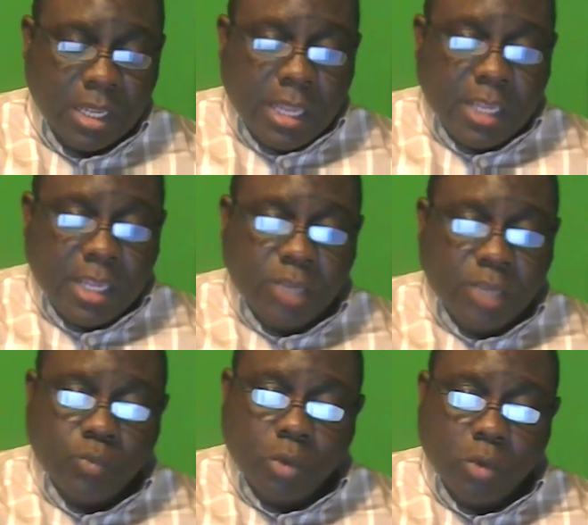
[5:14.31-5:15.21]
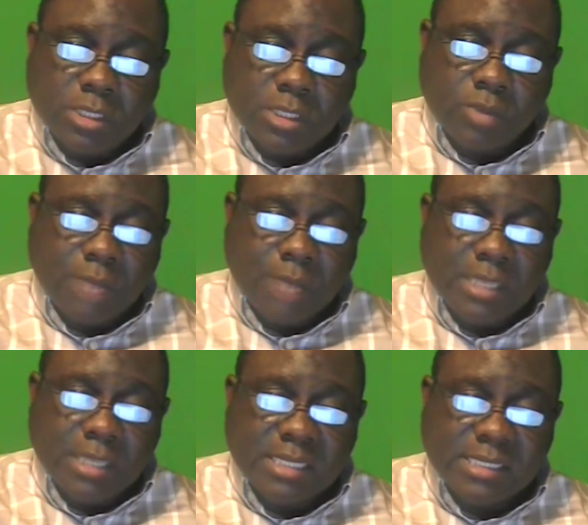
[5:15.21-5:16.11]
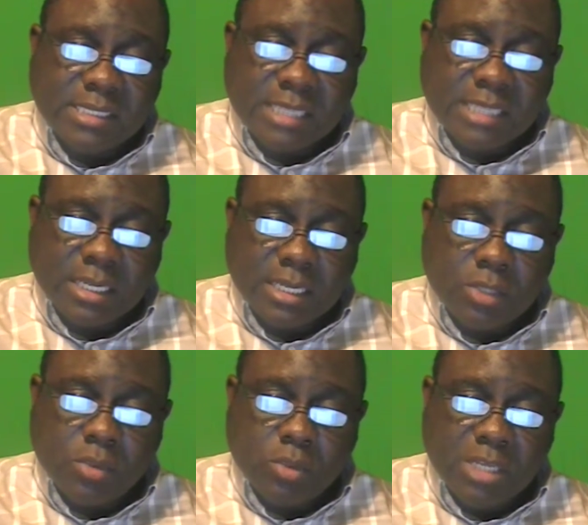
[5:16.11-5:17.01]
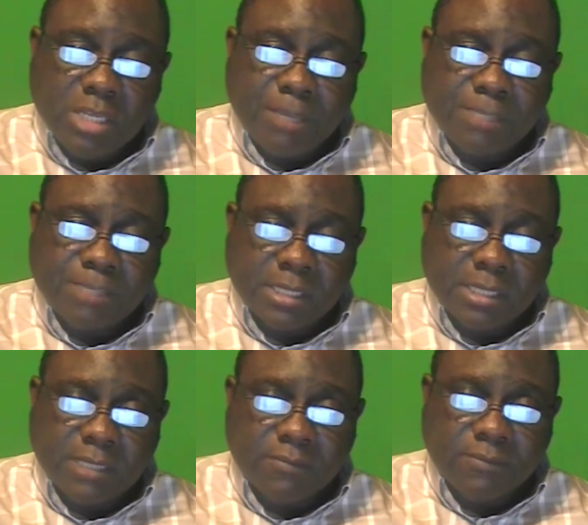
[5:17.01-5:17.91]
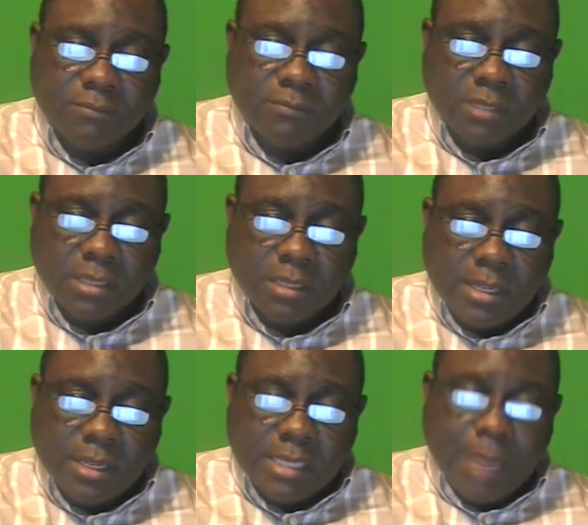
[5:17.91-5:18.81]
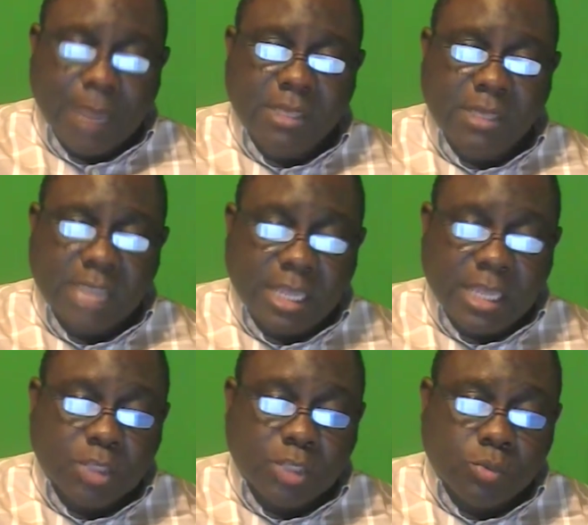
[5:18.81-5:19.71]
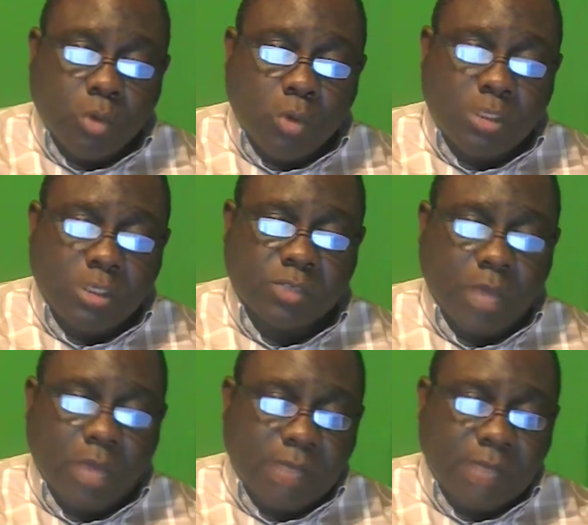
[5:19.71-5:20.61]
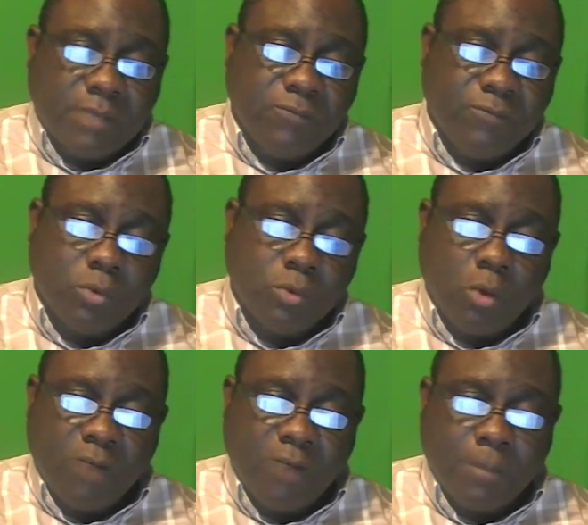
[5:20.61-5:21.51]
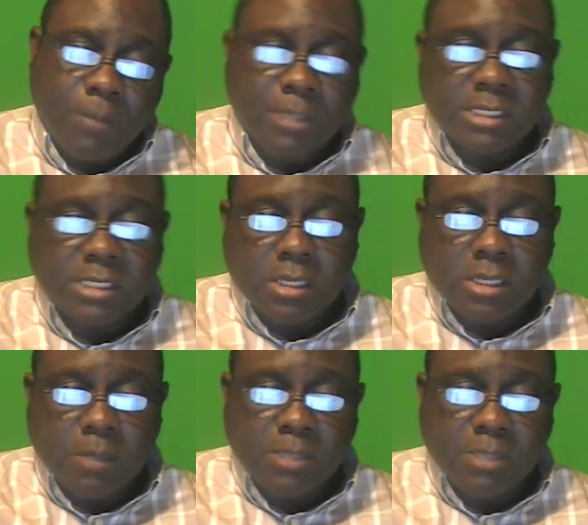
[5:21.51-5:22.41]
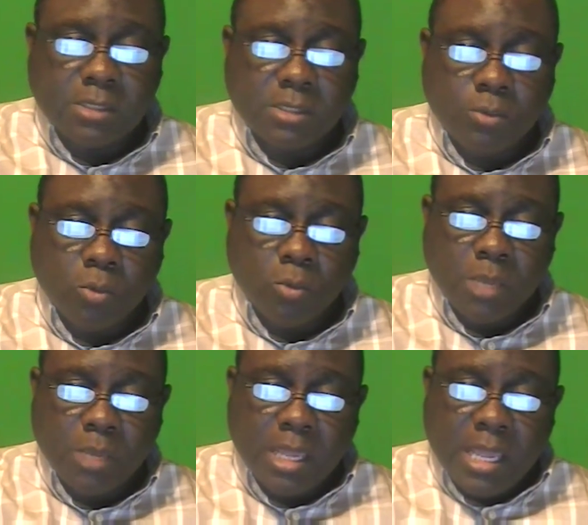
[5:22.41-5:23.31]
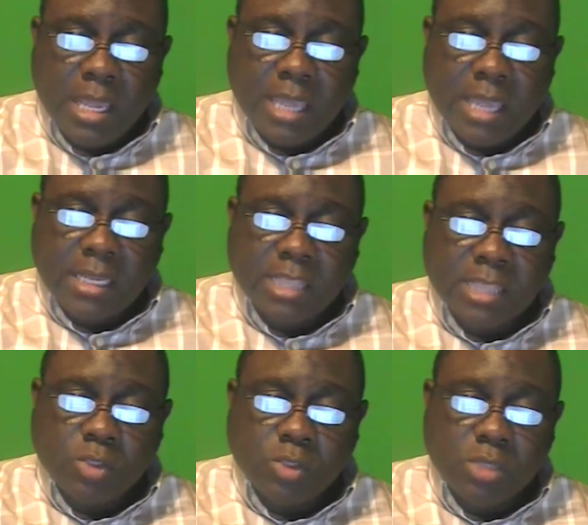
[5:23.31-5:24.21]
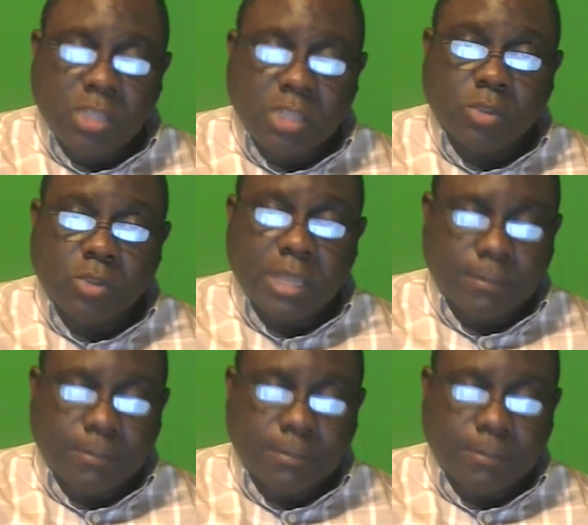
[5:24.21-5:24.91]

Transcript: Each row describes a distinct, unique perspective. That means that each row describes the view of a particular business group and is unique to them.